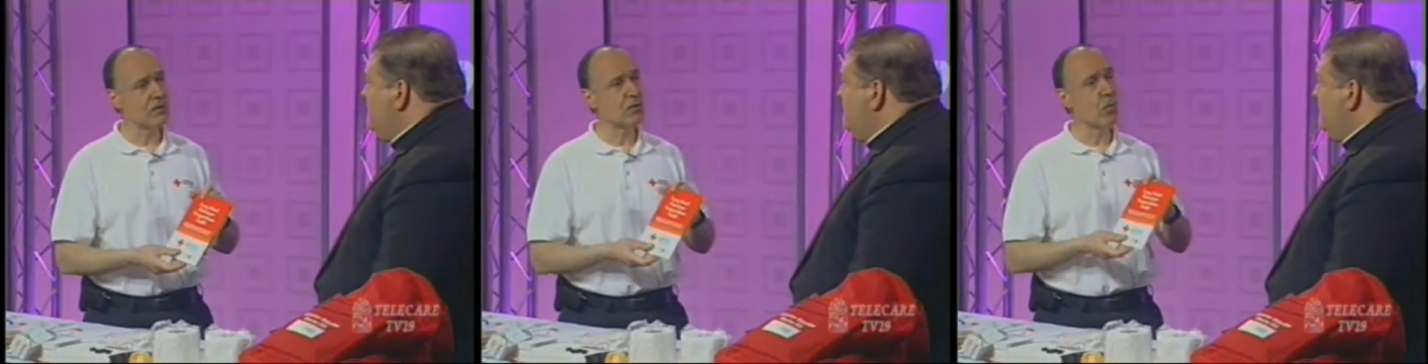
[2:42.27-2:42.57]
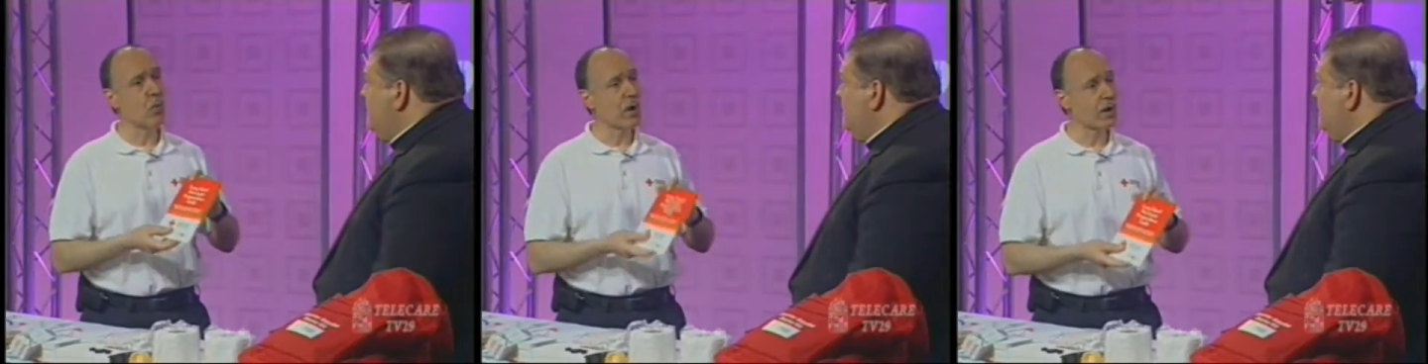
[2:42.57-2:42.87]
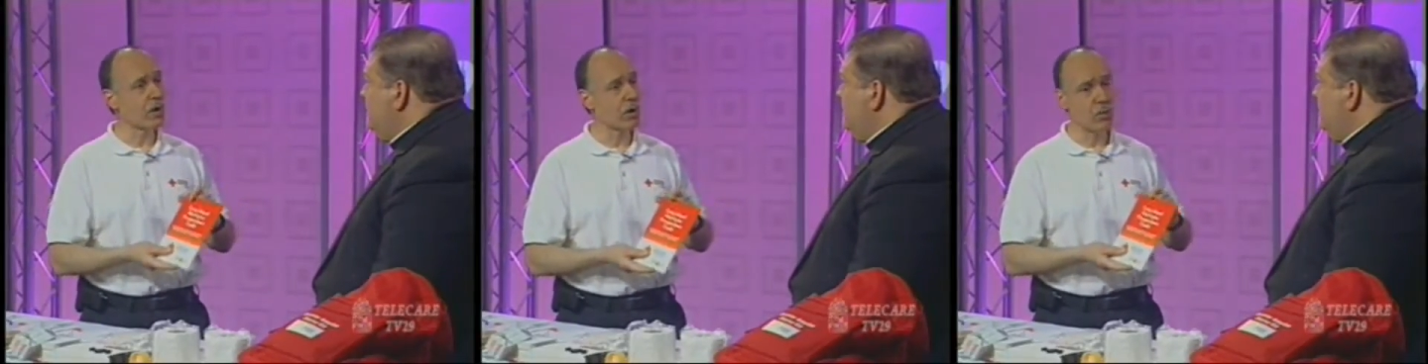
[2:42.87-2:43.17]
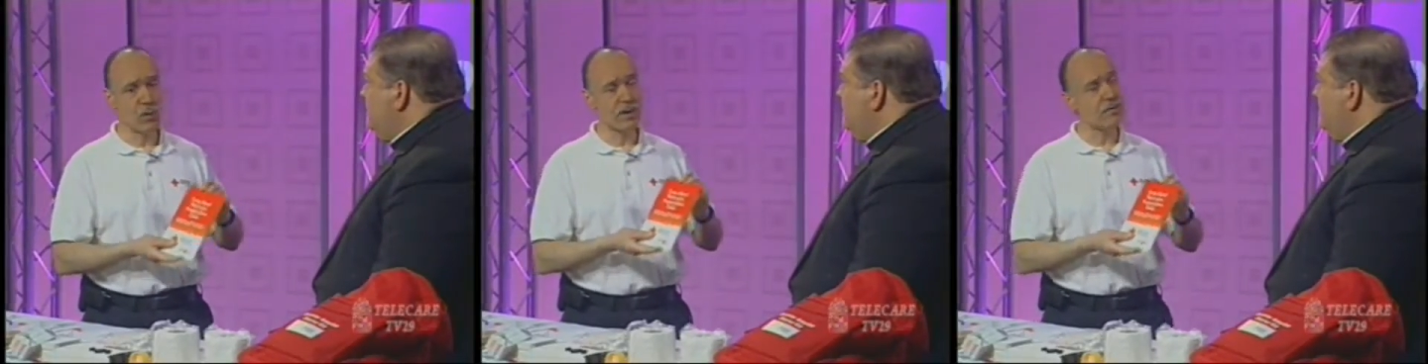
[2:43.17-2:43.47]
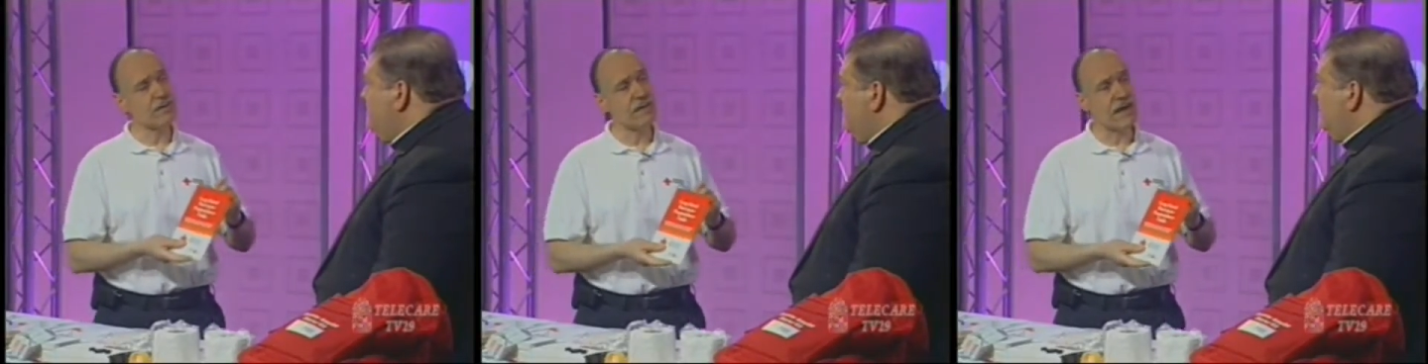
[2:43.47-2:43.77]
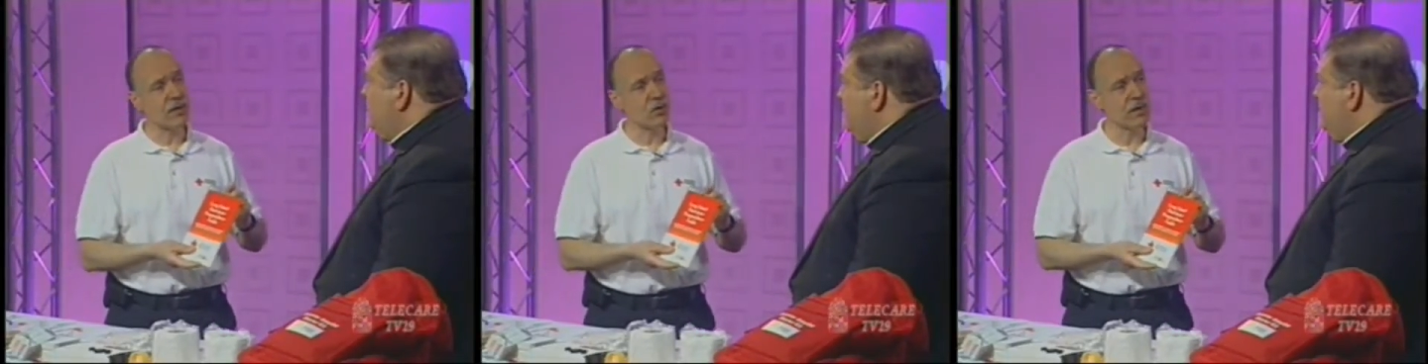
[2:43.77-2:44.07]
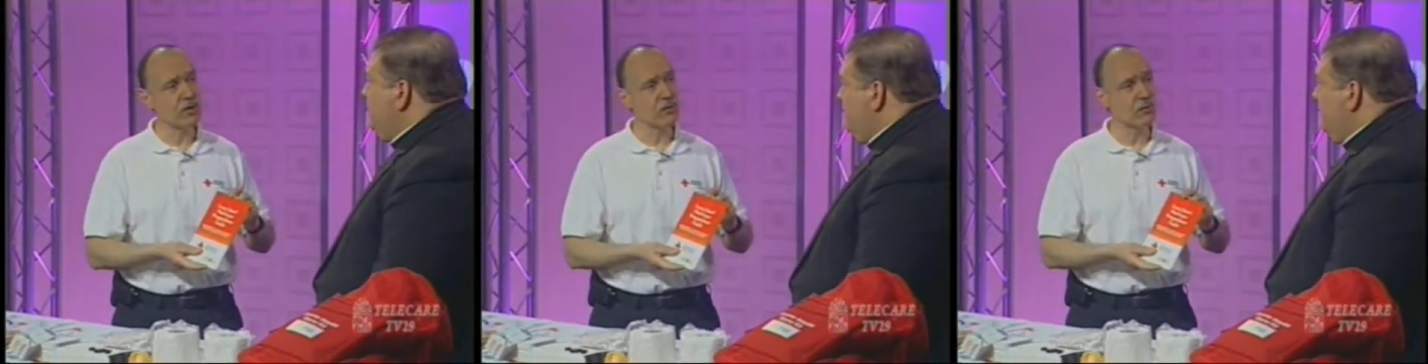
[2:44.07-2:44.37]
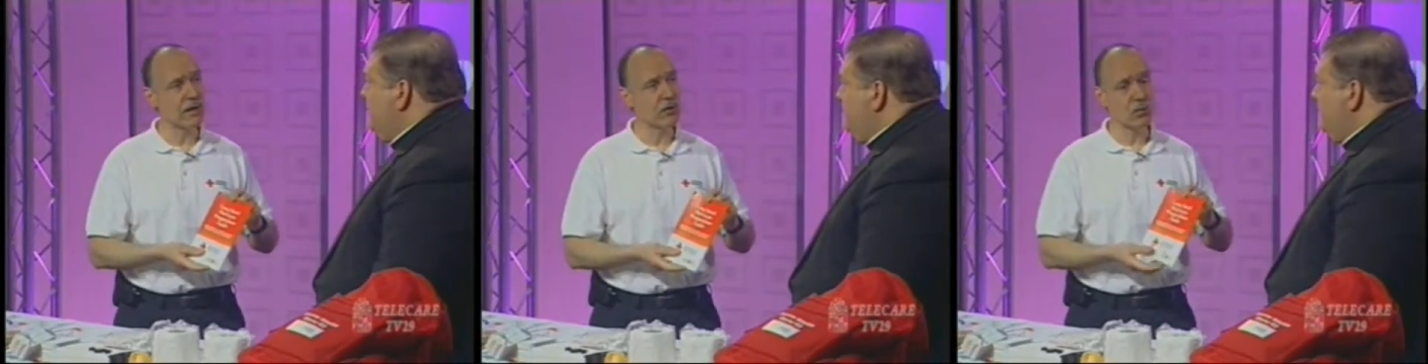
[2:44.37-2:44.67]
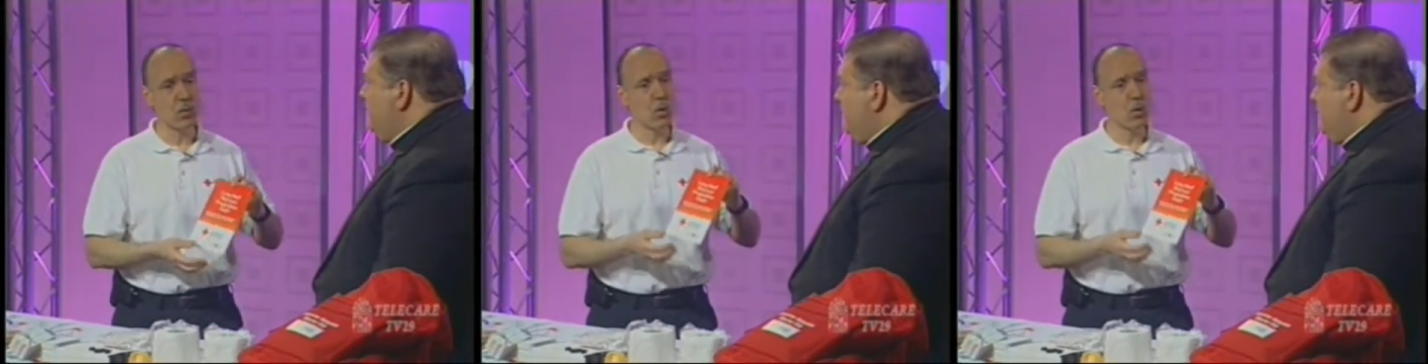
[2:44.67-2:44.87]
So where to go, where there's evacuation routes.